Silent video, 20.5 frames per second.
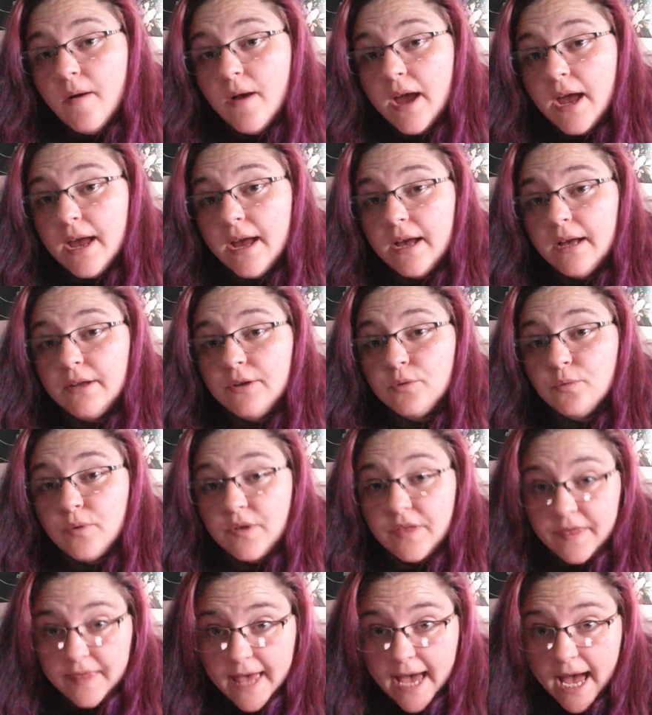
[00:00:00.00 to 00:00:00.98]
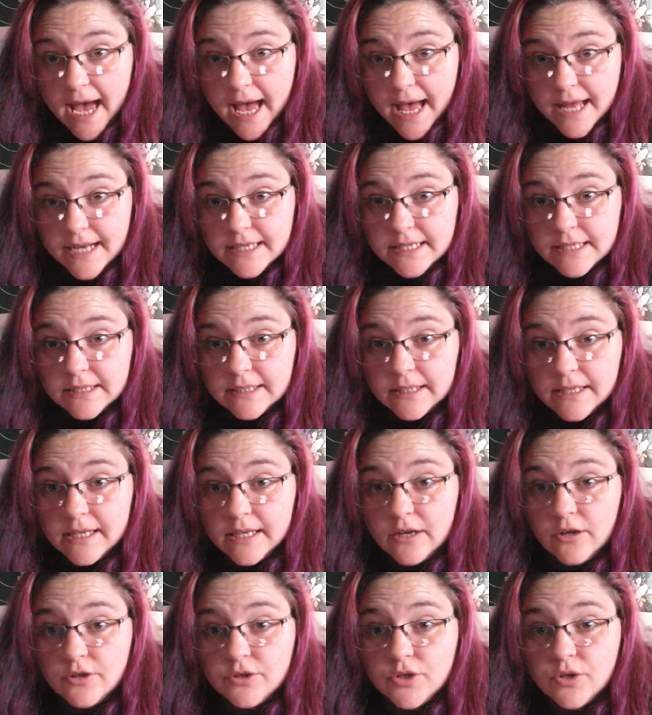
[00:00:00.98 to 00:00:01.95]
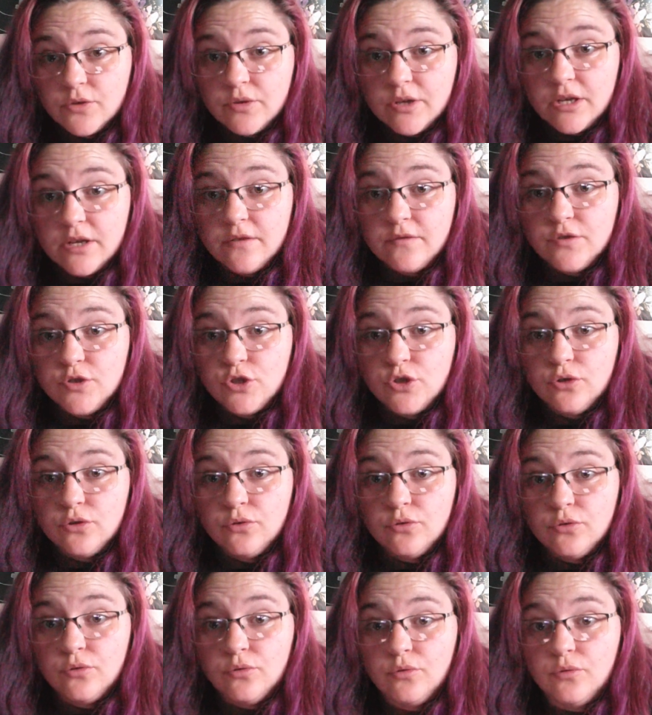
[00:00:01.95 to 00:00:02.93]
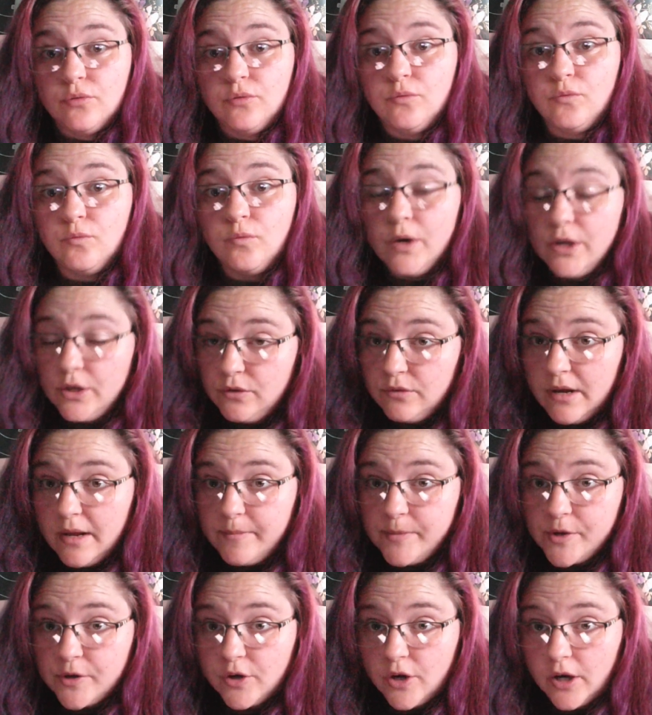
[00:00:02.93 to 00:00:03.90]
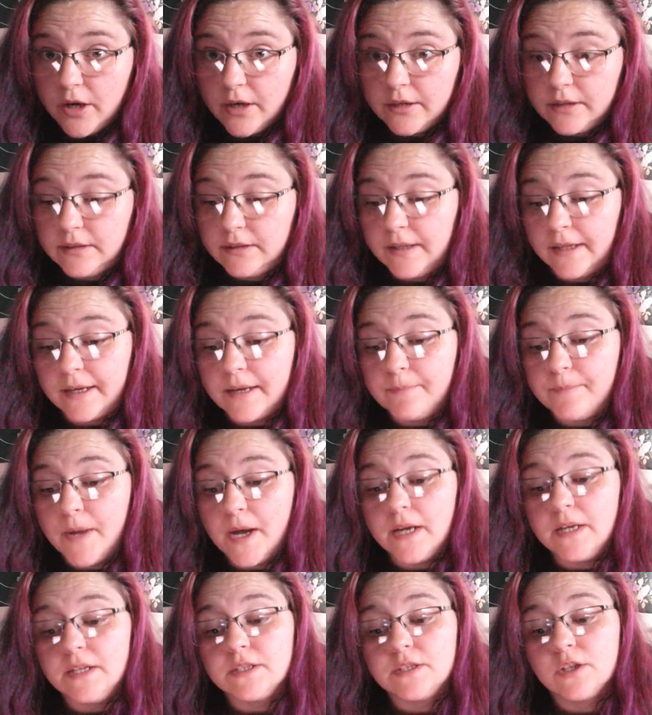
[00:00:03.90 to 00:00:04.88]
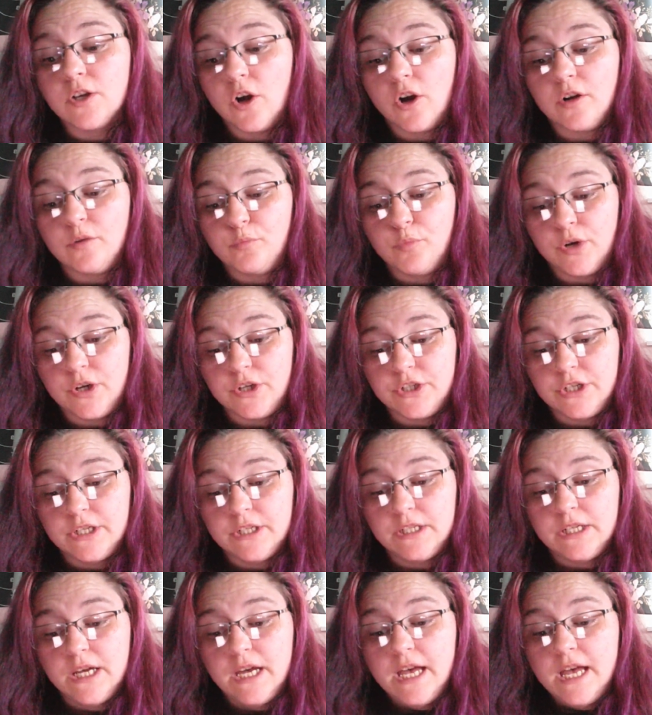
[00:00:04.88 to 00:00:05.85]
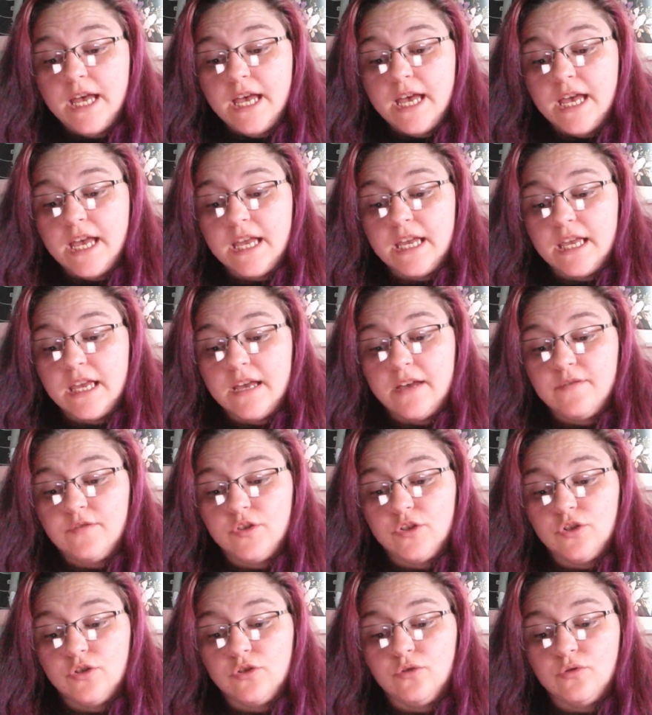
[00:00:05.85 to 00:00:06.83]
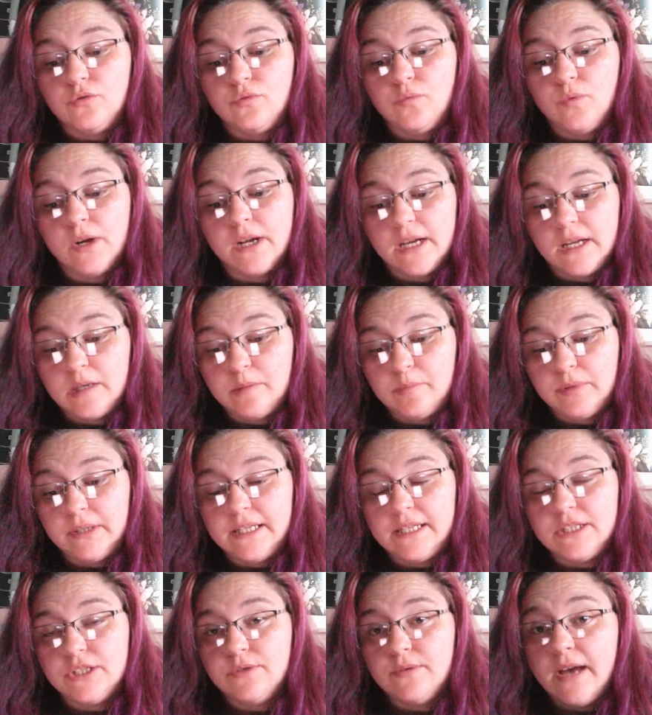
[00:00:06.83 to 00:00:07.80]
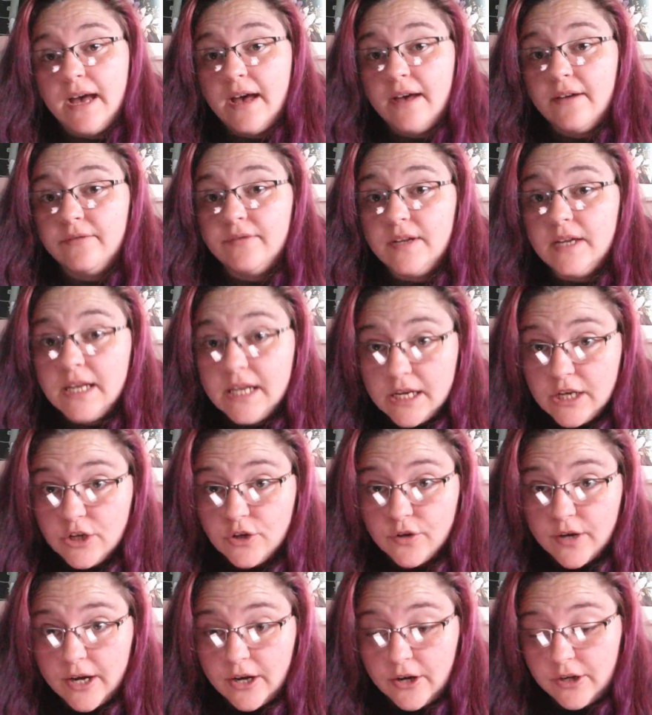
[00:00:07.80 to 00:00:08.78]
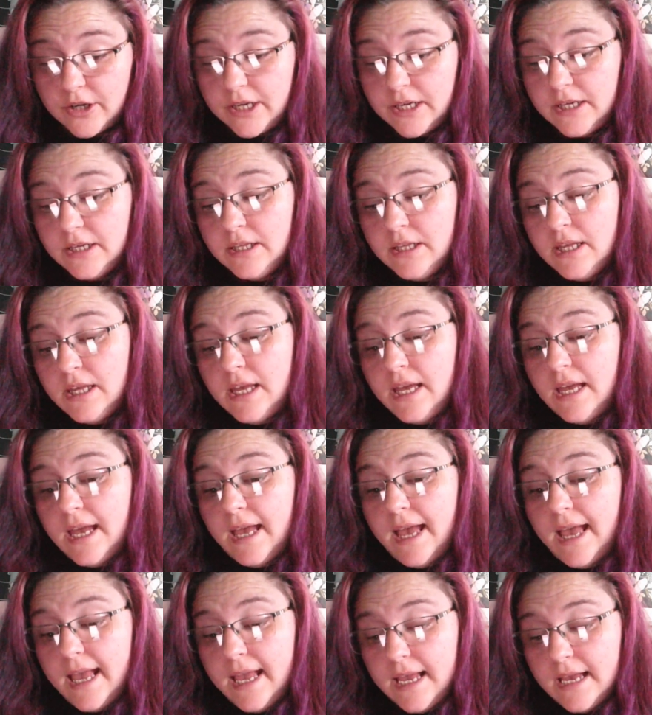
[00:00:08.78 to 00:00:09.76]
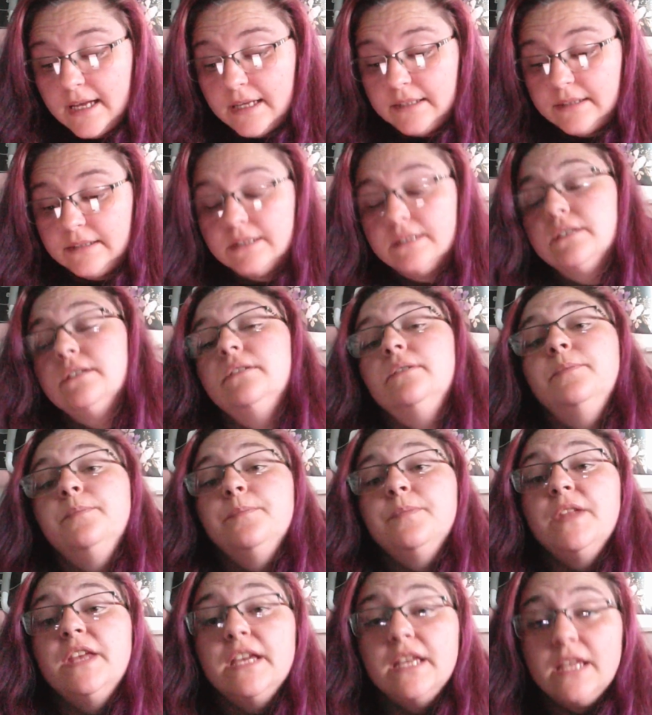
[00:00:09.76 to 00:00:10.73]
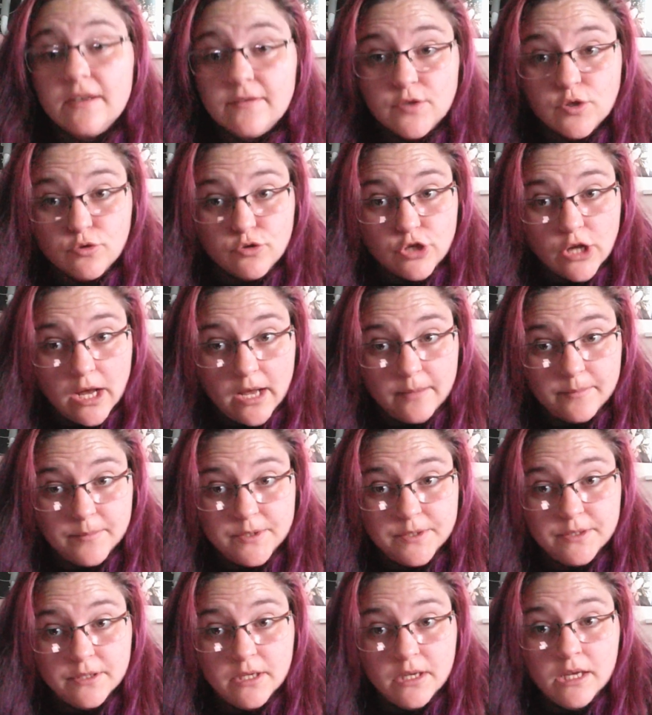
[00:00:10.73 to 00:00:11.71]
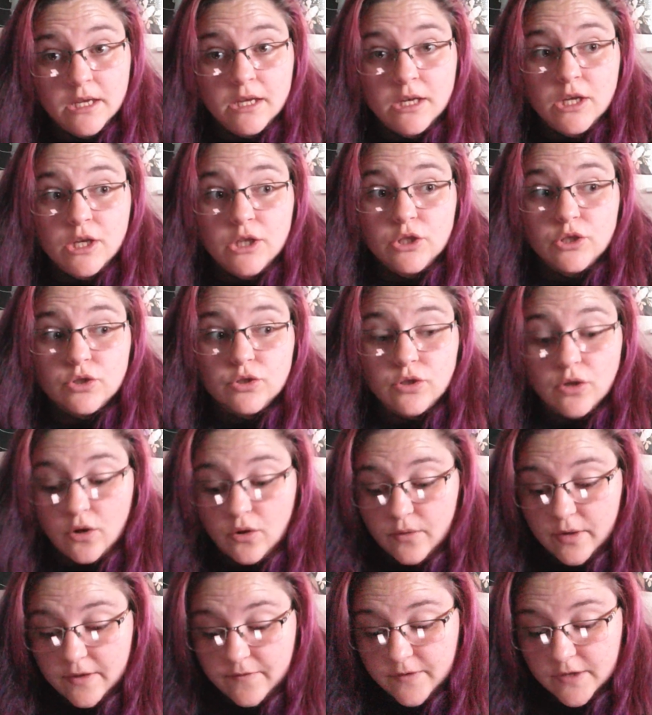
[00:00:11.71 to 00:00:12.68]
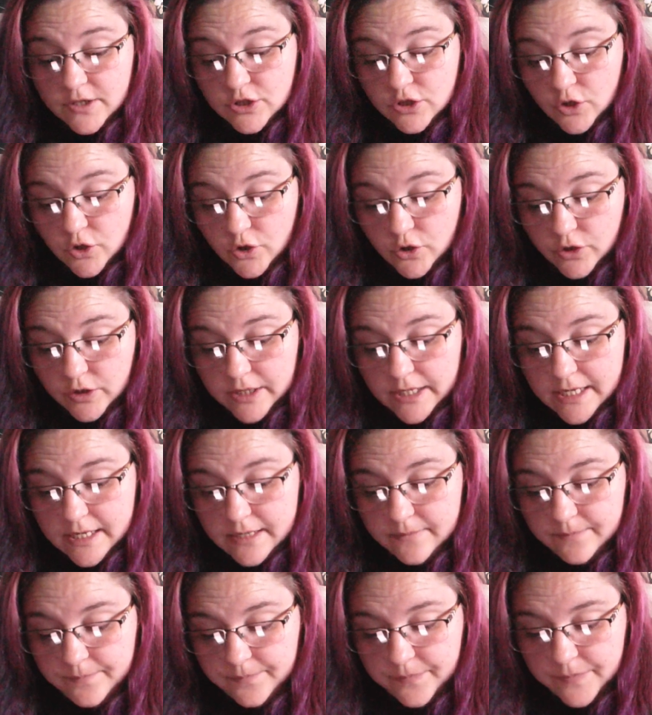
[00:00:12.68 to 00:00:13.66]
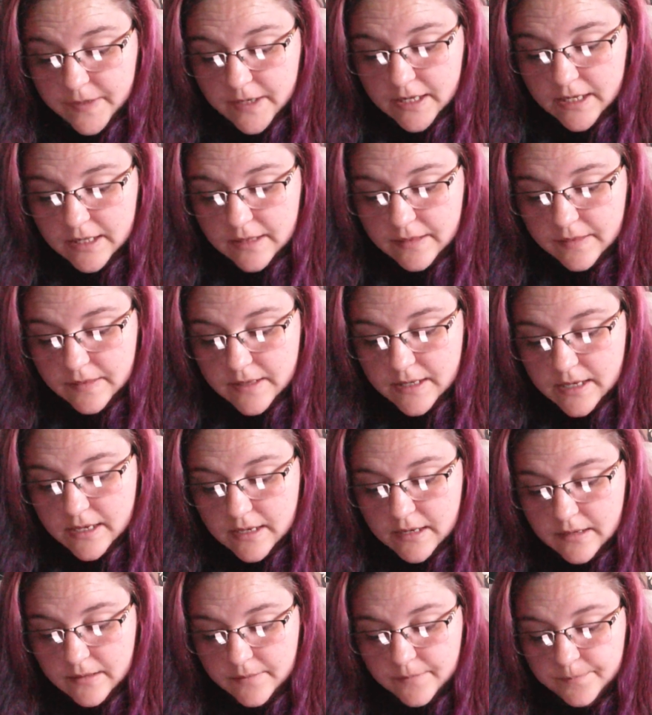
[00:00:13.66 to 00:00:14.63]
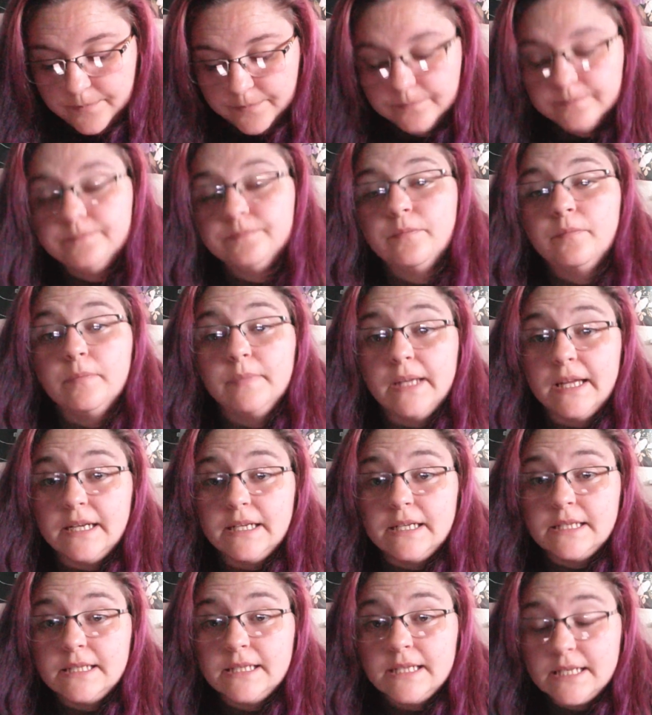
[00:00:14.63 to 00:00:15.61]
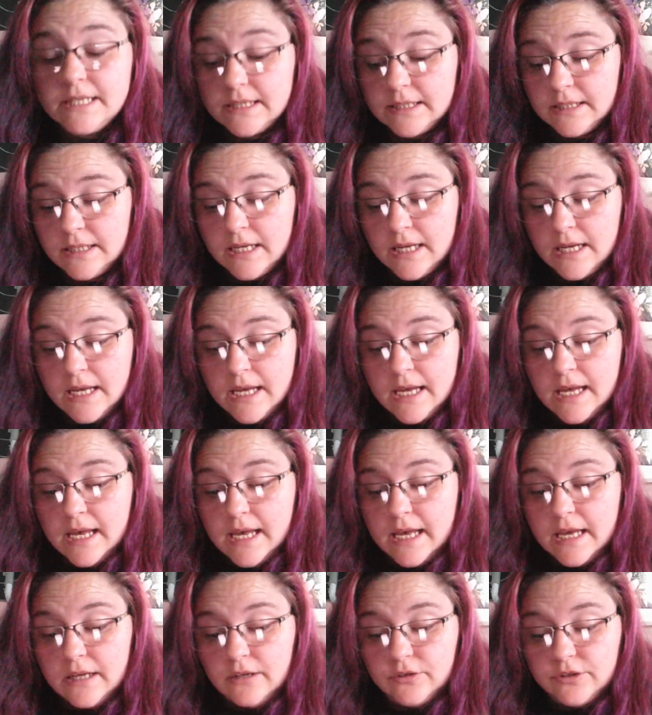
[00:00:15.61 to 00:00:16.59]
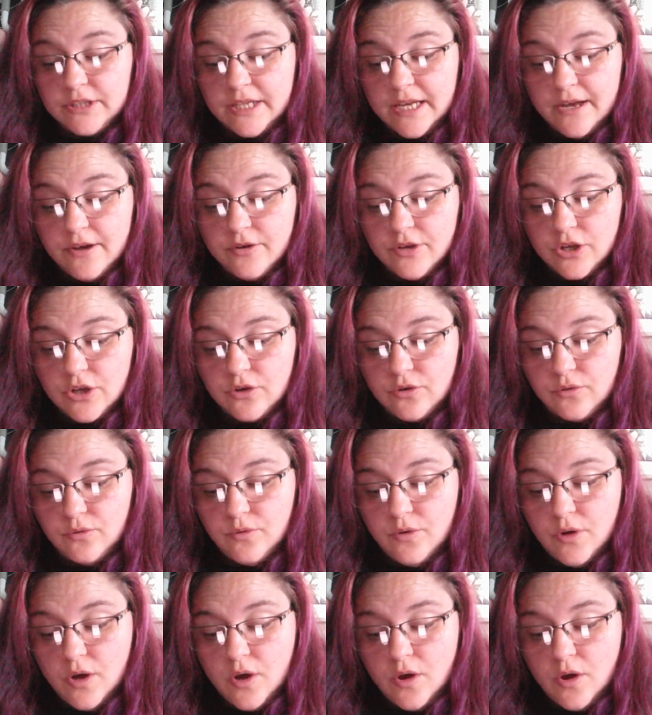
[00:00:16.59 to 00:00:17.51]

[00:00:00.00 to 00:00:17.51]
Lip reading: And with that, it also gives you what you name your garden. Like mine is the Garden Project. It gives you what kind of plants you have in your area, and it gives you jobs. So if it's early in the planting season, it'll tell you